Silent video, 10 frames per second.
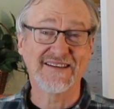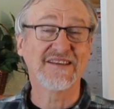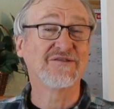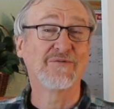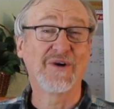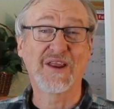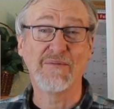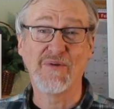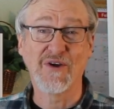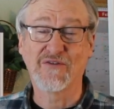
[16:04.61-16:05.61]
It's a really
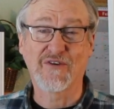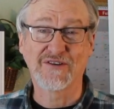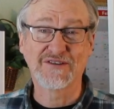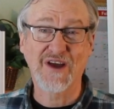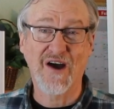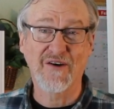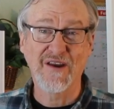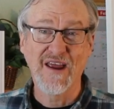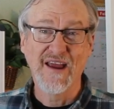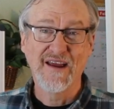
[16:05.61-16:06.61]
beautiful
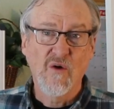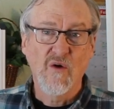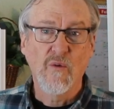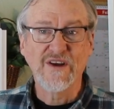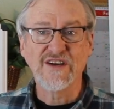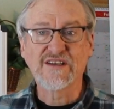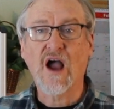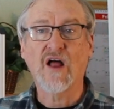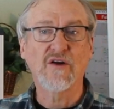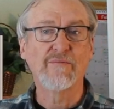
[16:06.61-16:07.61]
stone, which is
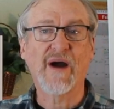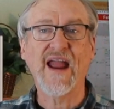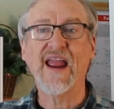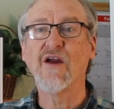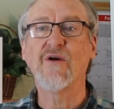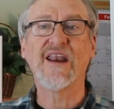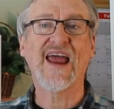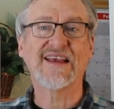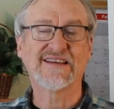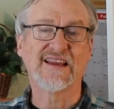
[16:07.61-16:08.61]
colored by
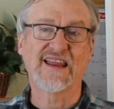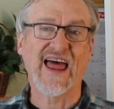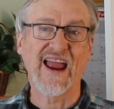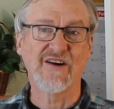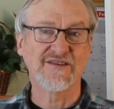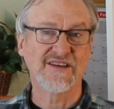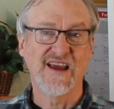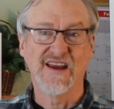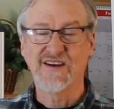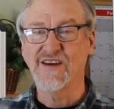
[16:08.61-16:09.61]
iridescent layers
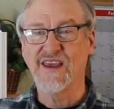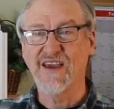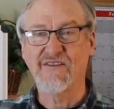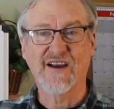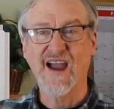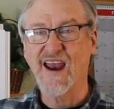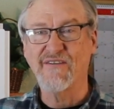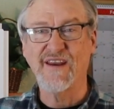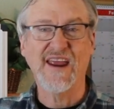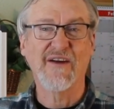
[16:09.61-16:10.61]
to give a kind of
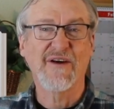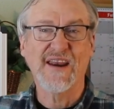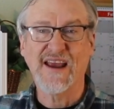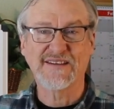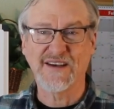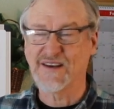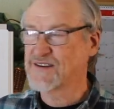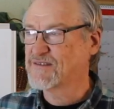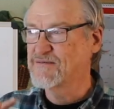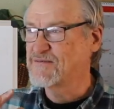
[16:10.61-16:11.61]
an iridescent
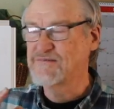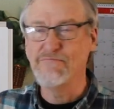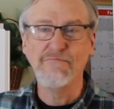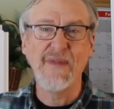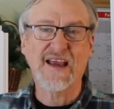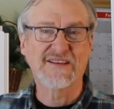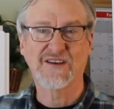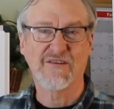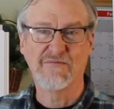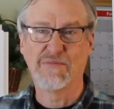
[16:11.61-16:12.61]
mix
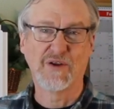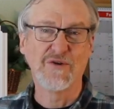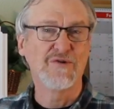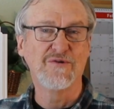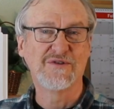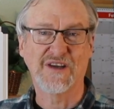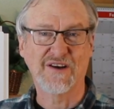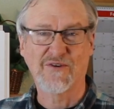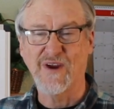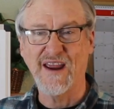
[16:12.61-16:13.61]
of blues
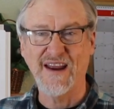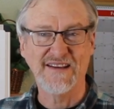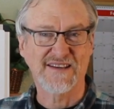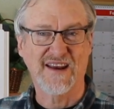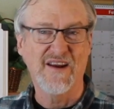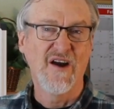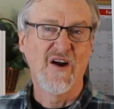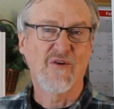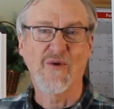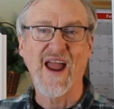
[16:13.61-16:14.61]
and greens and
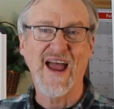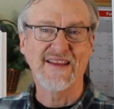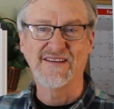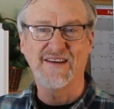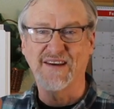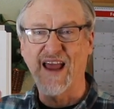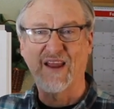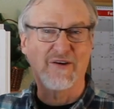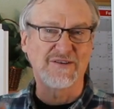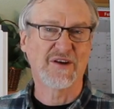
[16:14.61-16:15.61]
reds and
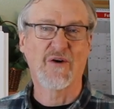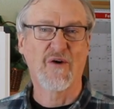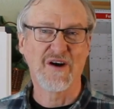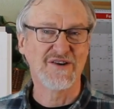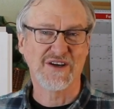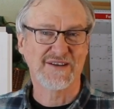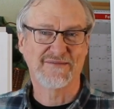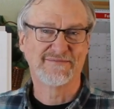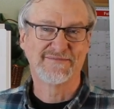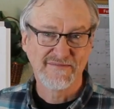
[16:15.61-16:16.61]
yellows and
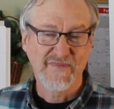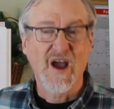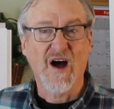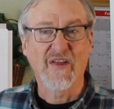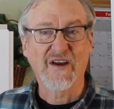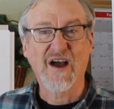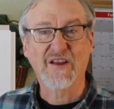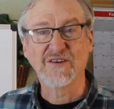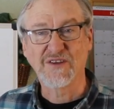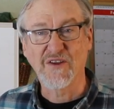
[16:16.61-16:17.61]
oranges, all the
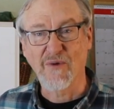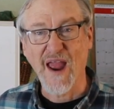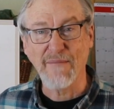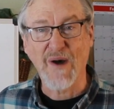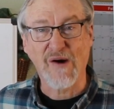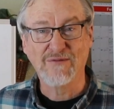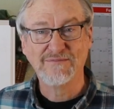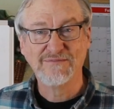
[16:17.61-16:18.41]
colors of the rainbow.